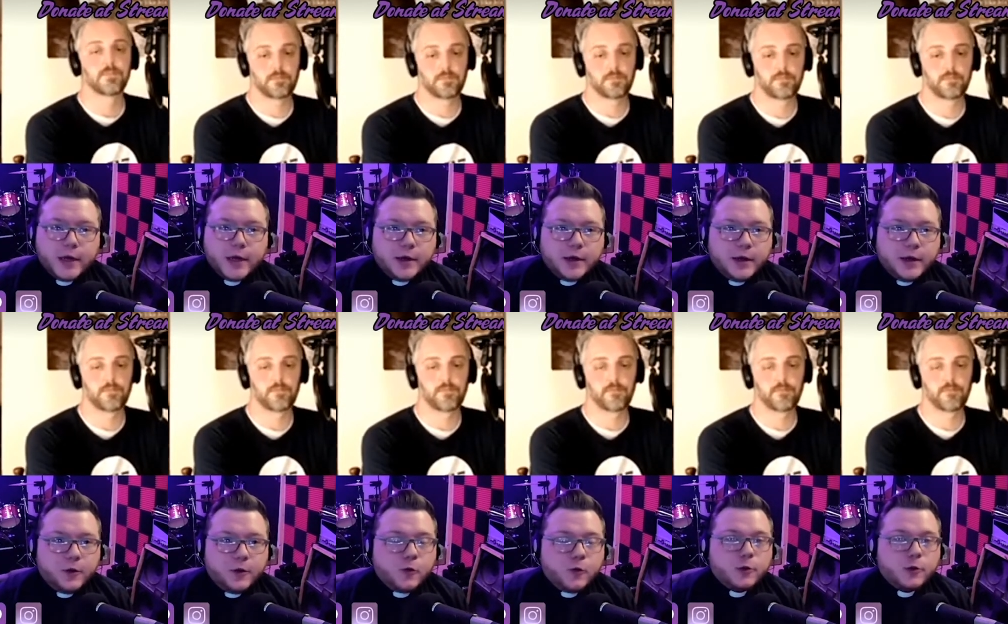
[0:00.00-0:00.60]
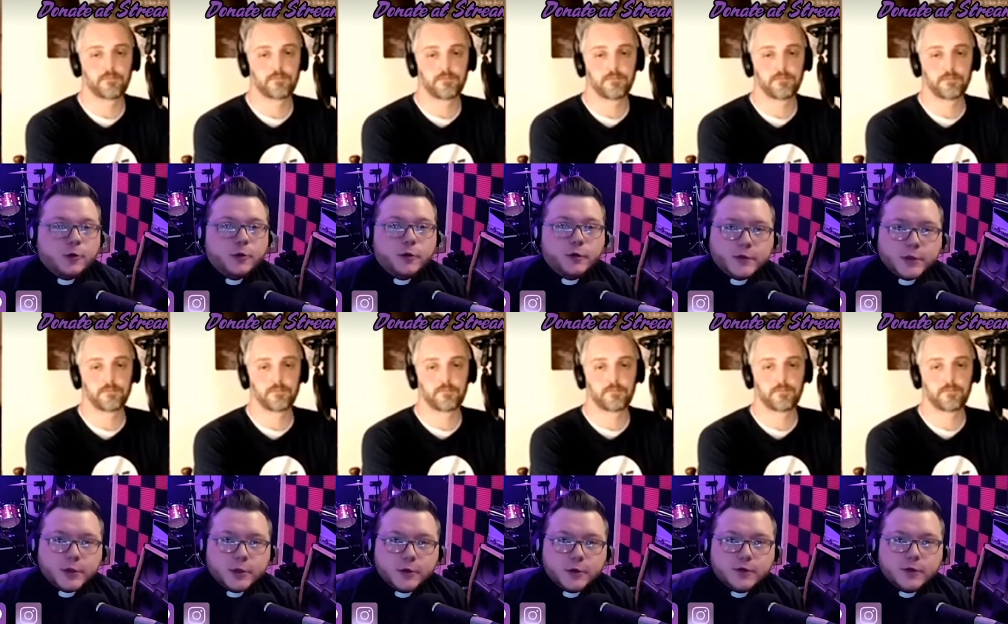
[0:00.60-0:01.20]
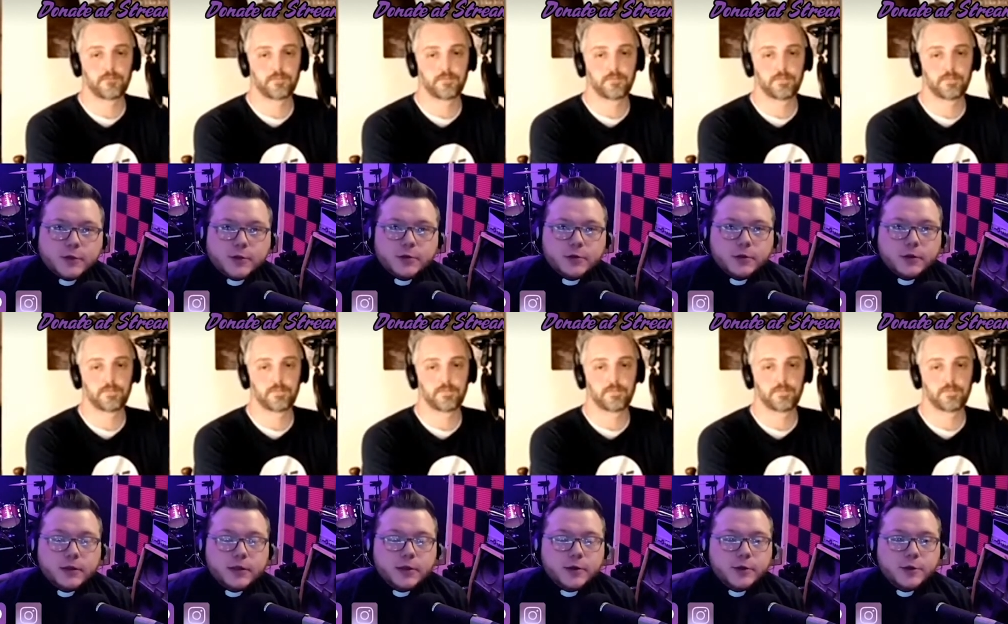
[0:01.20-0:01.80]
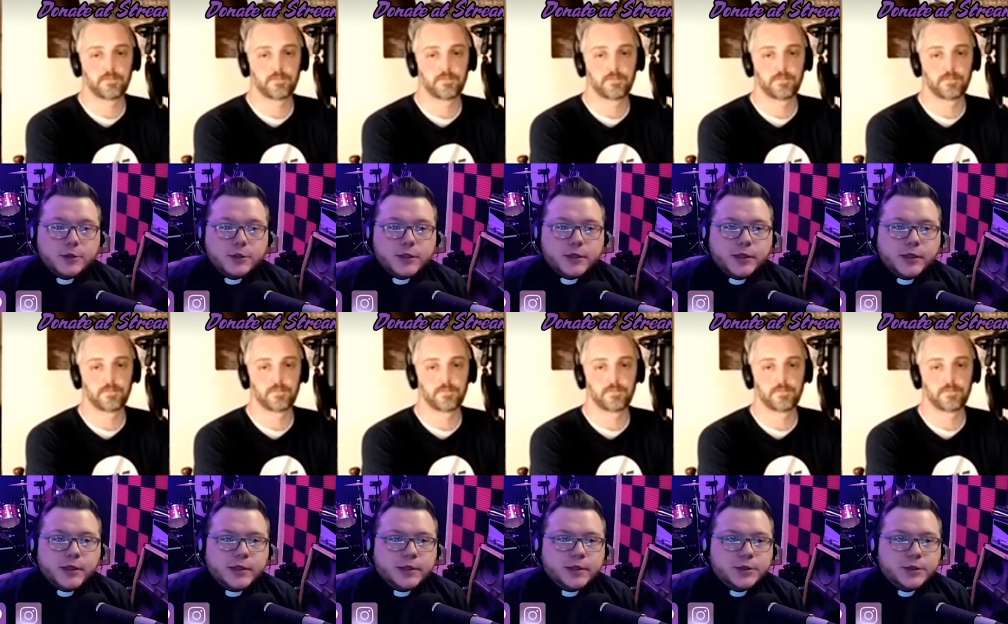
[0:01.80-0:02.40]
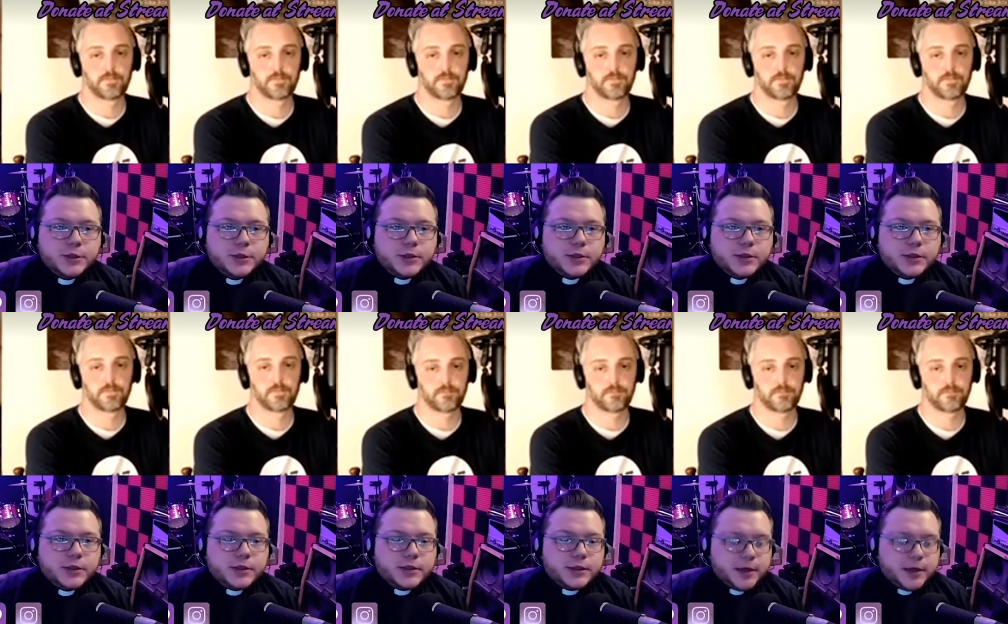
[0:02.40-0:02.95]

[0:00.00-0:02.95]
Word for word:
Speaker 1: an, an order of service or a liturgy is just it's